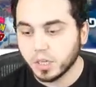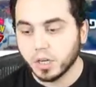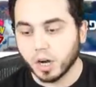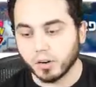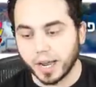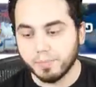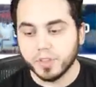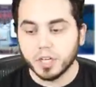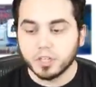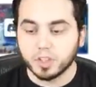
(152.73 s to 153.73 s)
All right?
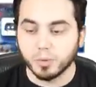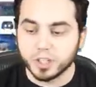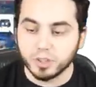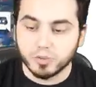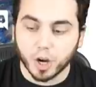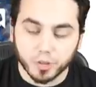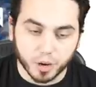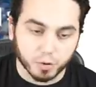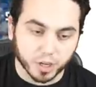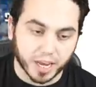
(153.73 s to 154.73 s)
So we do know that
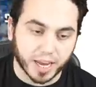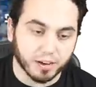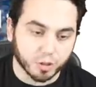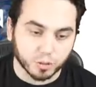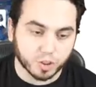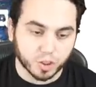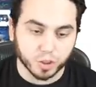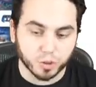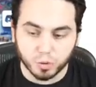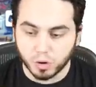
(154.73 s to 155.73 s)
we're going to have those
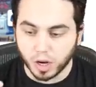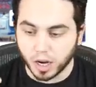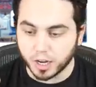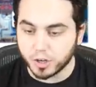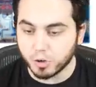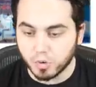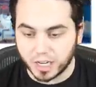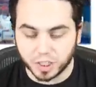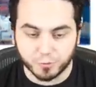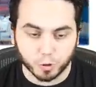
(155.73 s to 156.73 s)
two uh, new
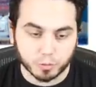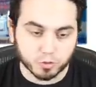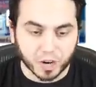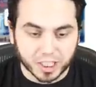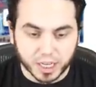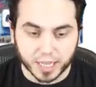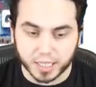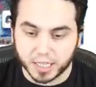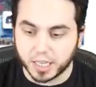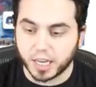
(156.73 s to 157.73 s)
Regi forms,
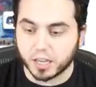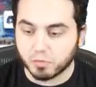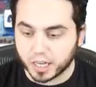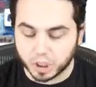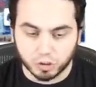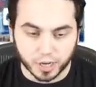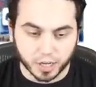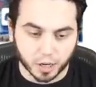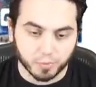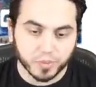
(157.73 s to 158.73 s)
Regieleki and Reggie
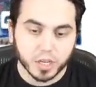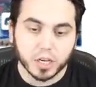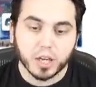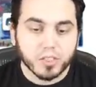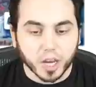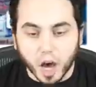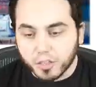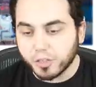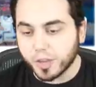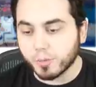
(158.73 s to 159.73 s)
Draco. The
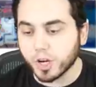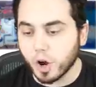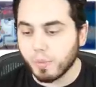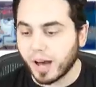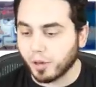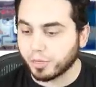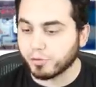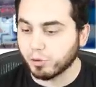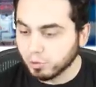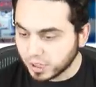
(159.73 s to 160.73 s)
other thing we know about
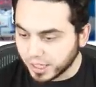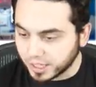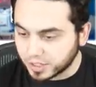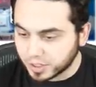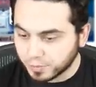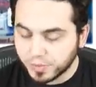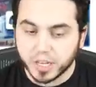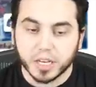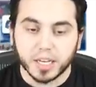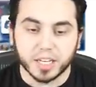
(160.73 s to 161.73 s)
through leaks
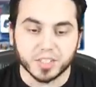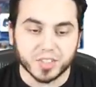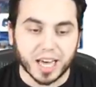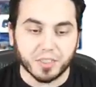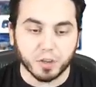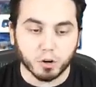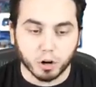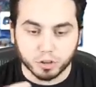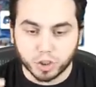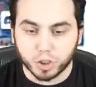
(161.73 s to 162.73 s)
is that there
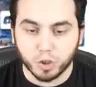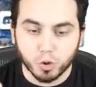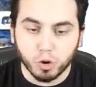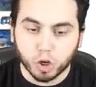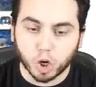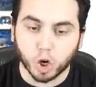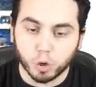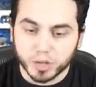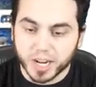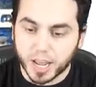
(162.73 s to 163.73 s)
are two
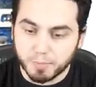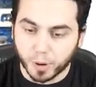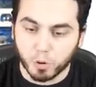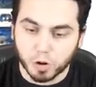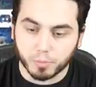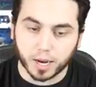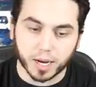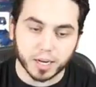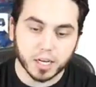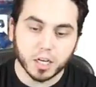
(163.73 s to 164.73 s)
codename
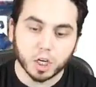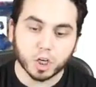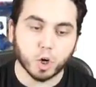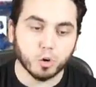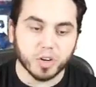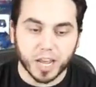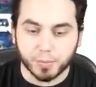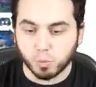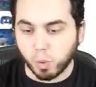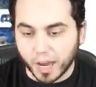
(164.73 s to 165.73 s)
Pokemon
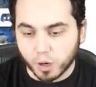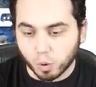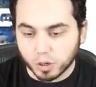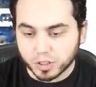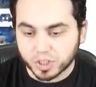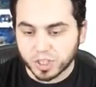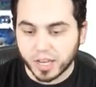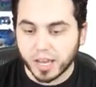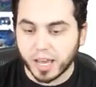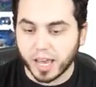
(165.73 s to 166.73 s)
codenamed White Horse
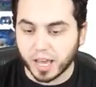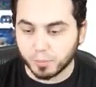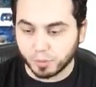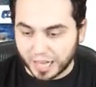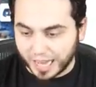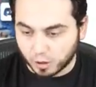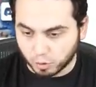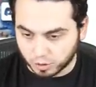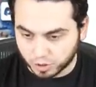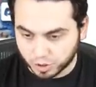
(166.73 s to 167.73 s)
and Black
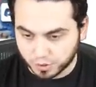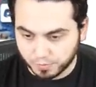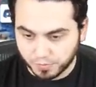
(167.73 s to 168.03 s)
Horse.